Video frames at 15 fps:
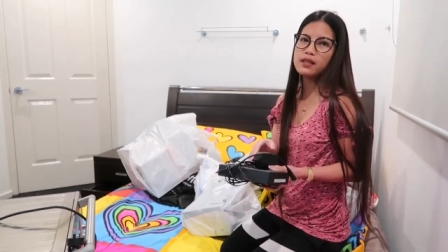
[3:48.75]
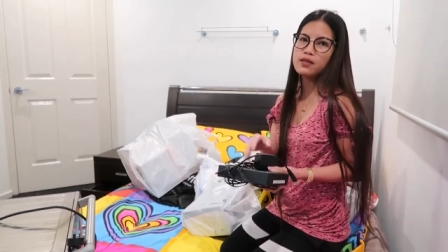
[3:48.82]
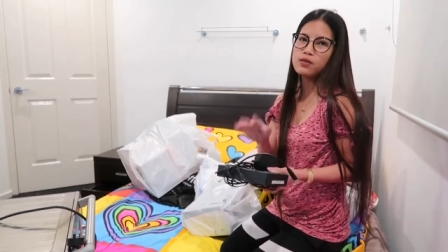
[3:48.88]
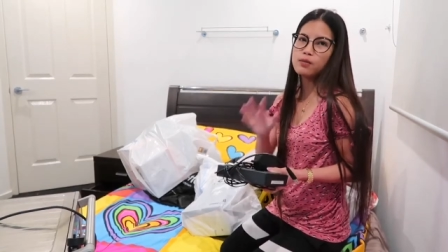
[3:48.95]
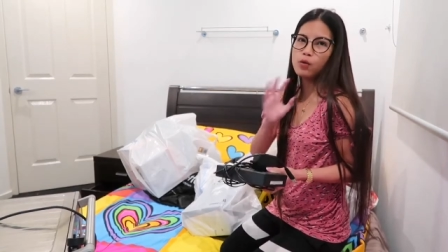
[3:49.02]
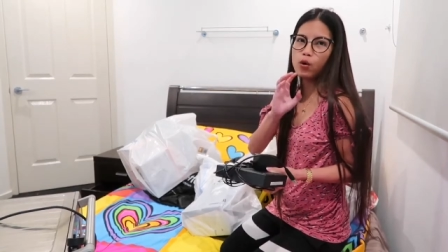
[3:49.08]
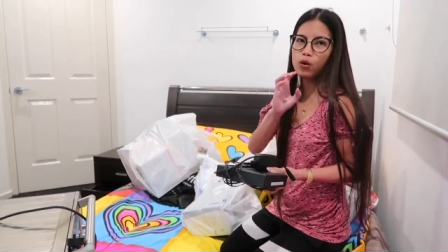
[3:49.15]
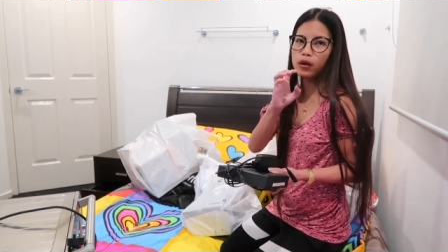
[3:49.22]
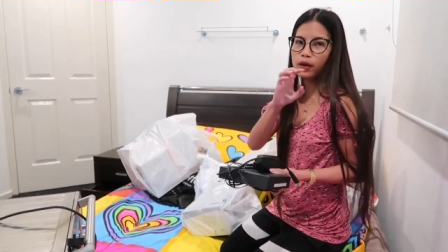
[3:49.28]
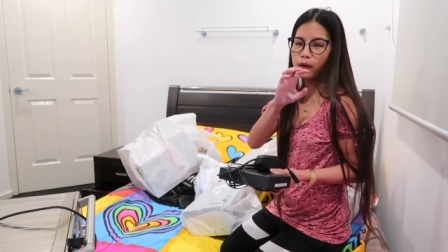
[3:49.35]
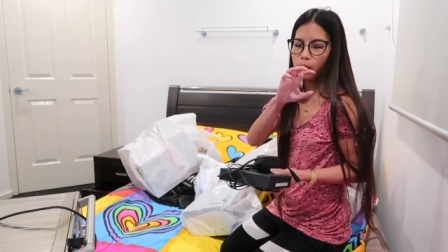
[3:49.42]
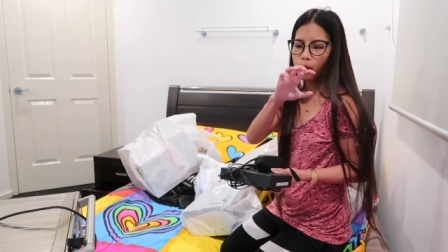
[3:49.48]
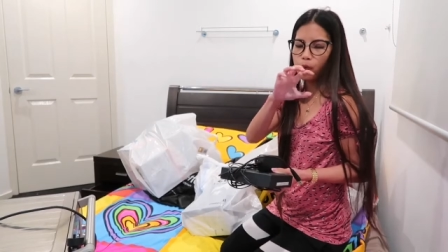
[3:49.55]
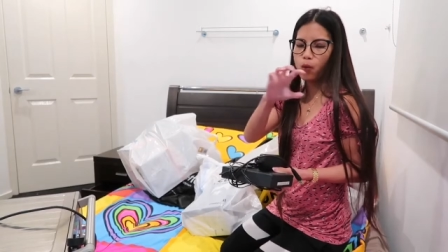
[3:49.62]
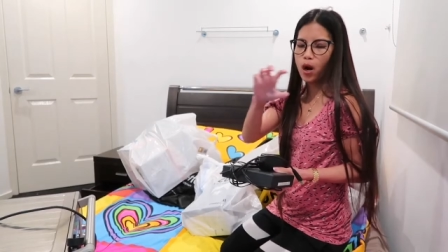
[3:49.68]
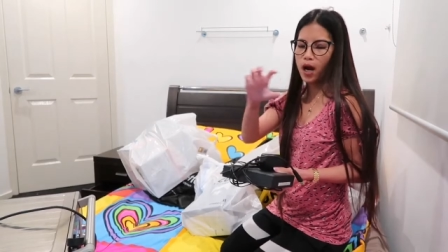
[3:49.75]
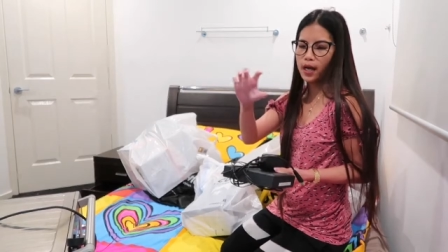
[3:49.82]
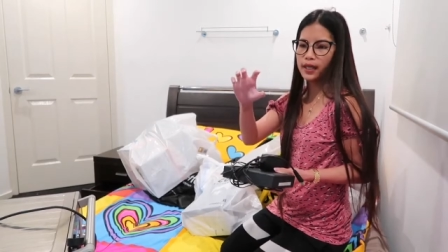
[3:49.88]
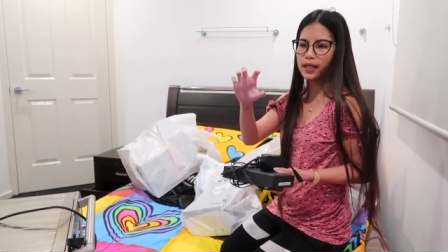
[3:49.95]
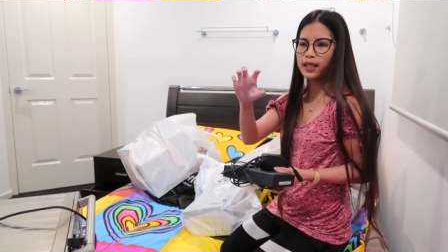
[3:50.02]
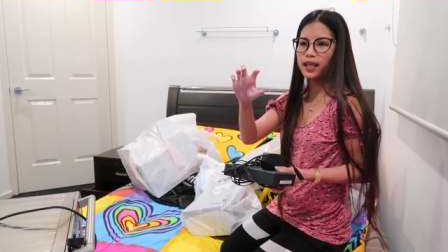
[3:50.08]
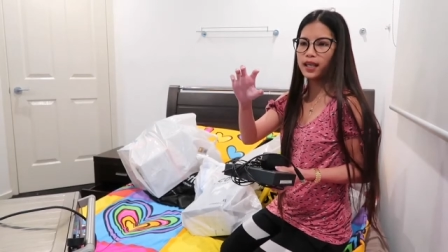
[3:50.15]
smaller
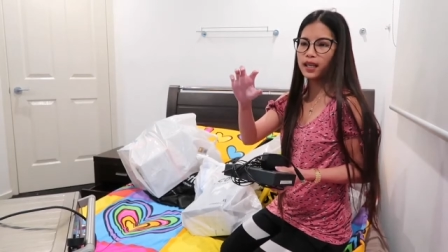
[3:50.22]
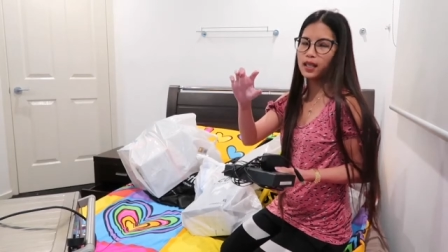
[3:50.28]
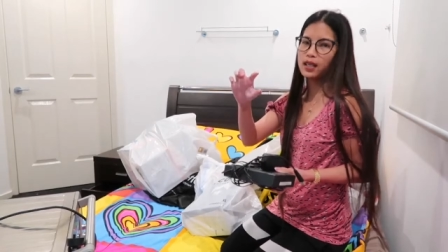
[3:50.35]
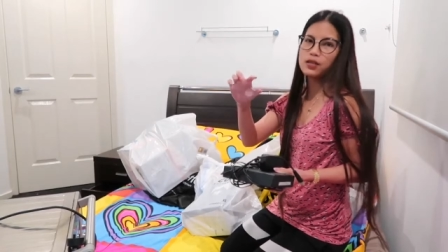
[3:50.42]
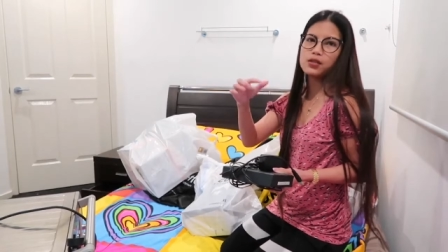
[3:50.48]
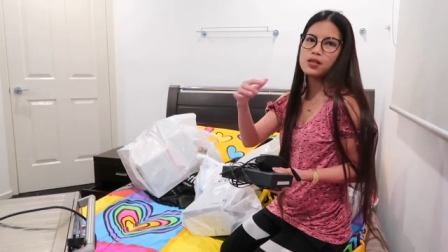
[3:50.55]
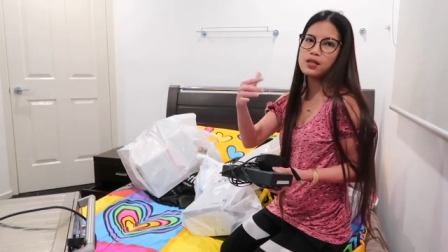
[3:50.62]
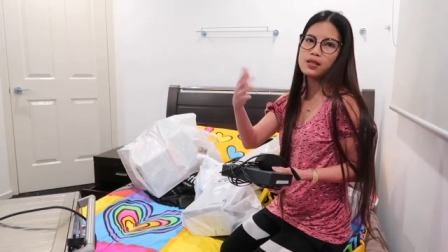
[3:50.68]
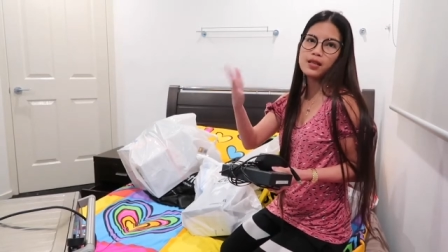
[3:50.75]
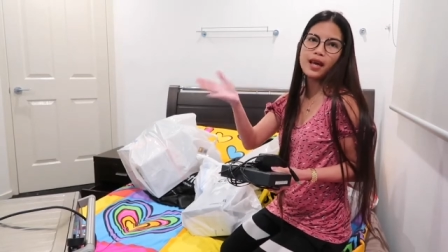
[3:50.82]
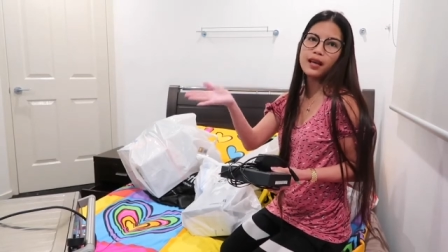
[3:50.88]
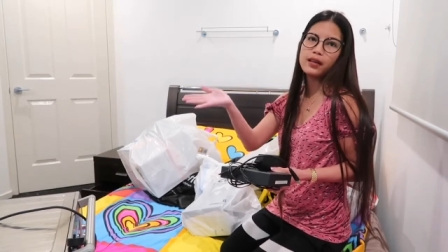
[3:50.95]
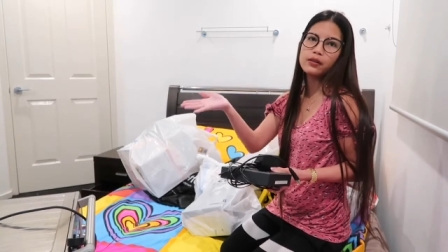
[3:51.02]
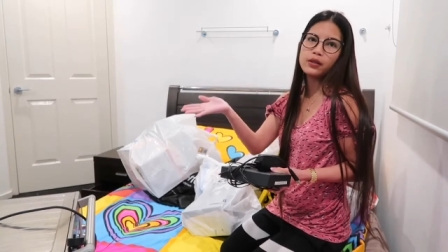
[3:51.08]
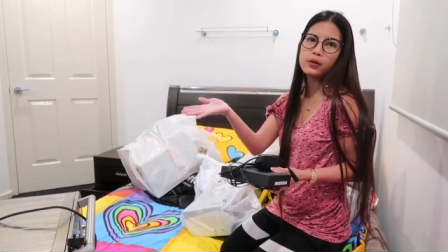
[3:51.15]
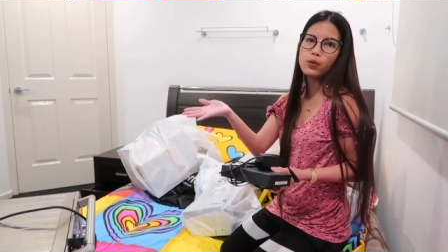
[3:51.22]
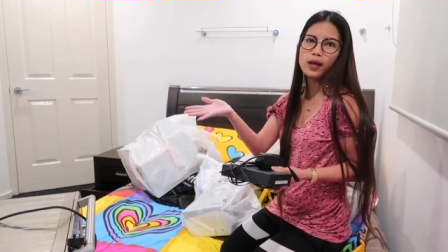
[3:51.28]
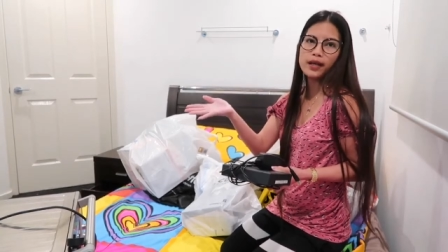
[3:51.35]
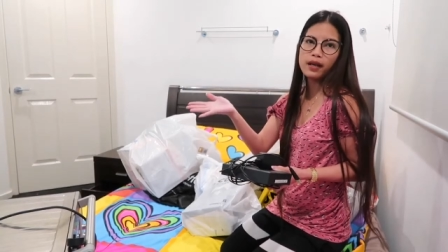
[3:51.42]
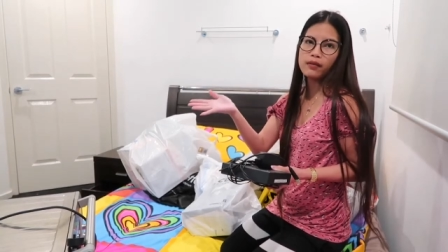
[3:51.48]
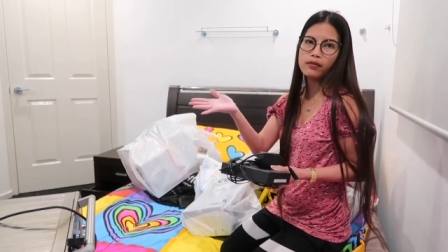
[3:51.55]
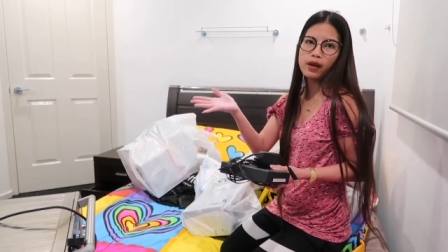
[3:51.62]
one that I can just carry
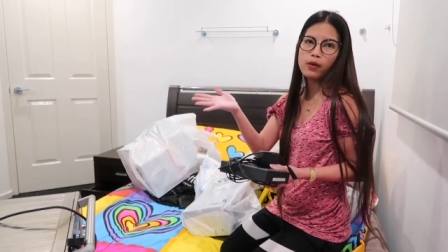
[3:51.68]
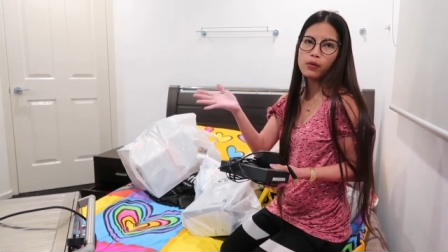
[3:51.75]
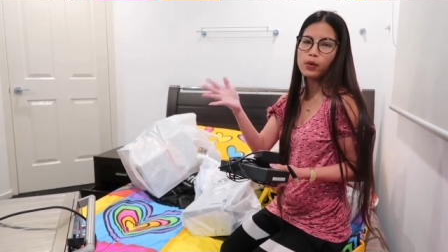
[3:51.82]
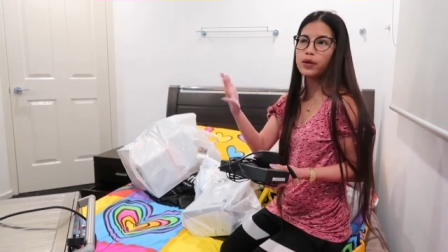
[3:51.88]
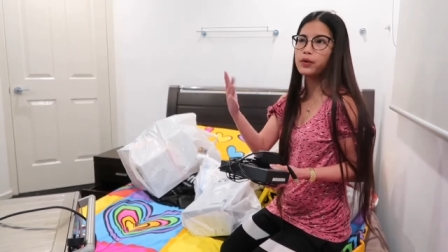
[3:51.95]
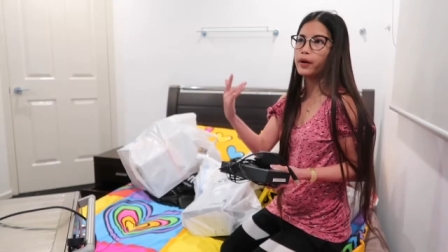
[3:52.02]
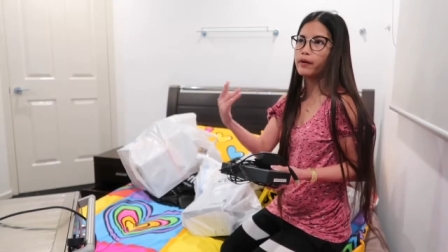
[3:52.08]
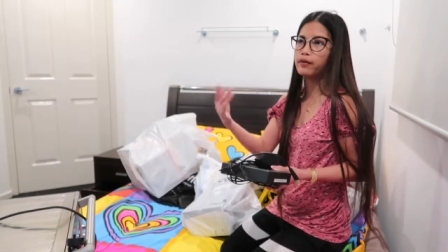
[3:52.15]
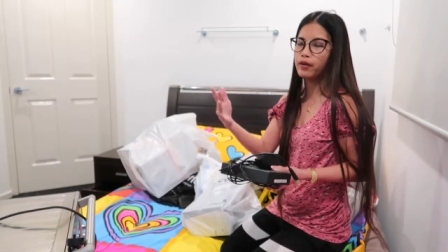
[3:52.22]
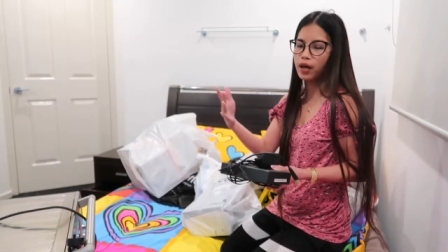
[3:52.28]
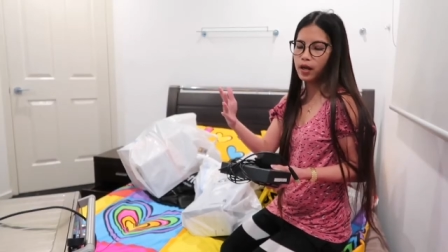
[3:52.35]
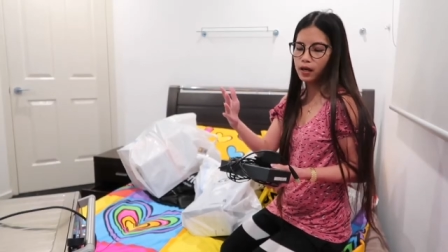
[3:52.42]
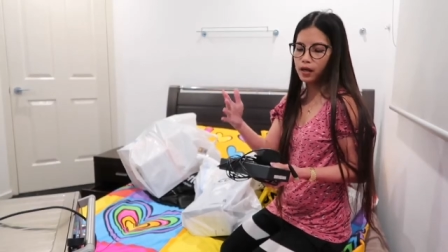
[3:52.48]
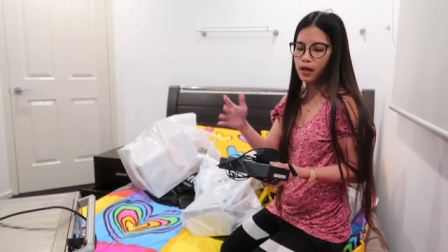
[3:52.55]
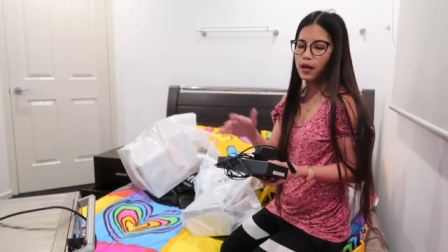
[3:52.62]
whenever, wherever.